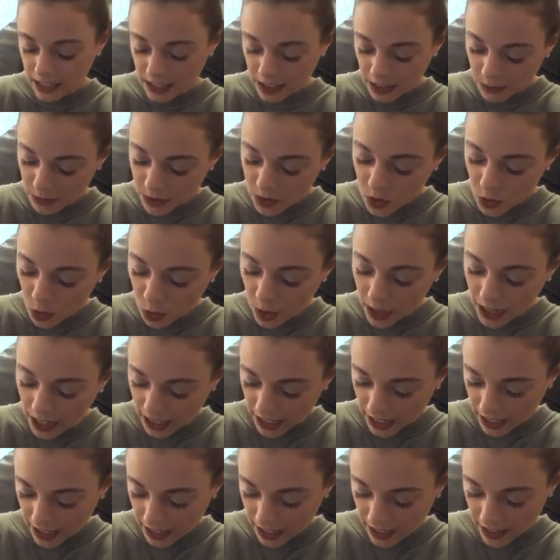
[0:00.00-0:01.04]
Number
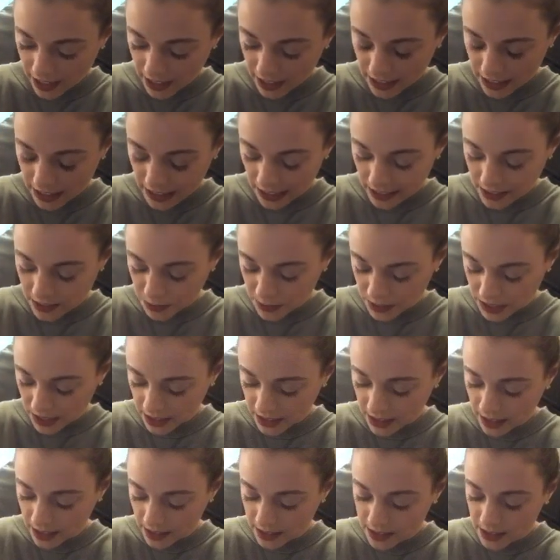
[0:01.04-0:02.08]
20, last but
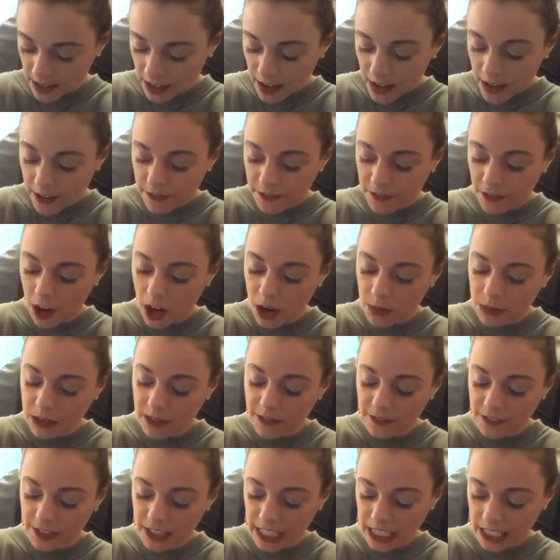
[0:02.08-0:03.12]
not least, Farm
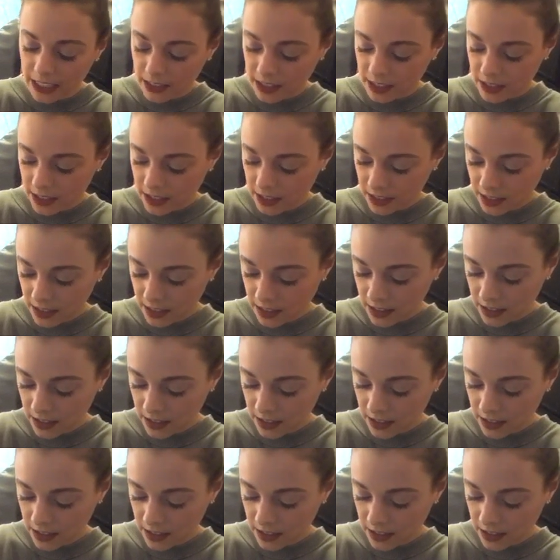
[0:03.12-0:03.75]
and Fleet.